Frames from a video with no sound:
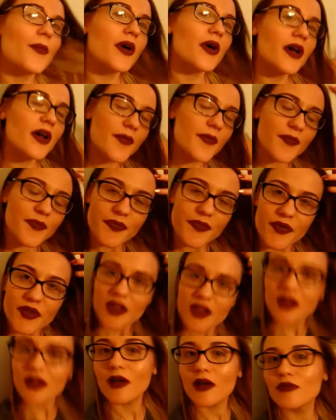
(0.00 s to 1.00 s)
but
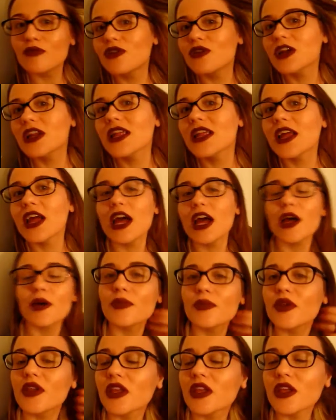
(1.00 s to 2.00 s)
I'm really
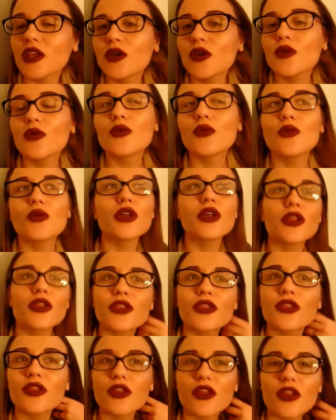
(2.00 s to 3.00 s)
happy
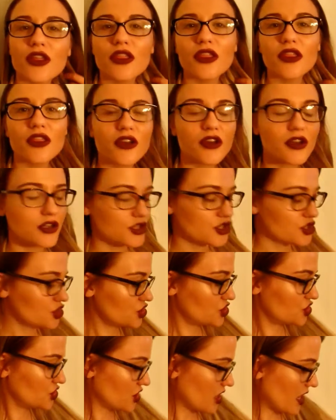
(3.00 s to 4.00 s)
with the
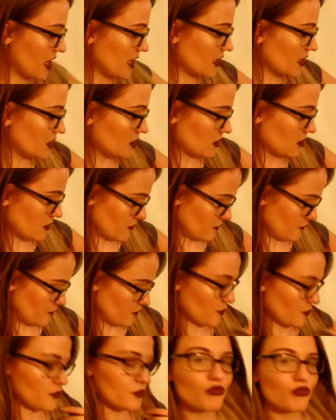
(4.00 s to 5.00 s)
shade
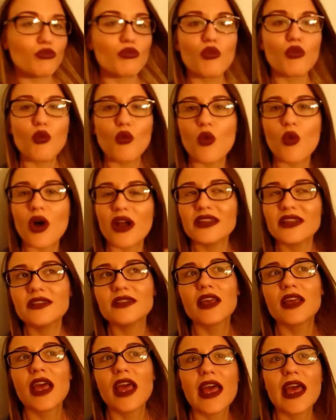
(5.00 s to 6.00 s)
of
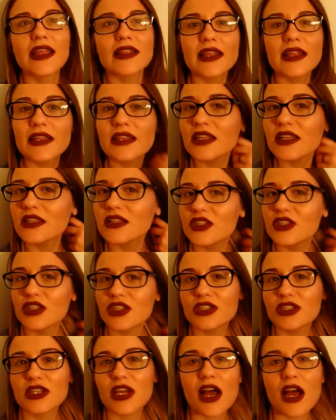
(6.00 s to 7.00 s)
white that it
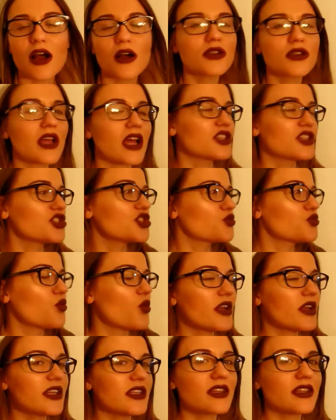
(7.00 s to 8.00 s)
turned out. I just
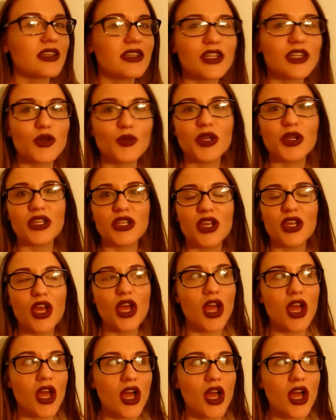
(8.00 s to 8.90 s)
wanted a little bit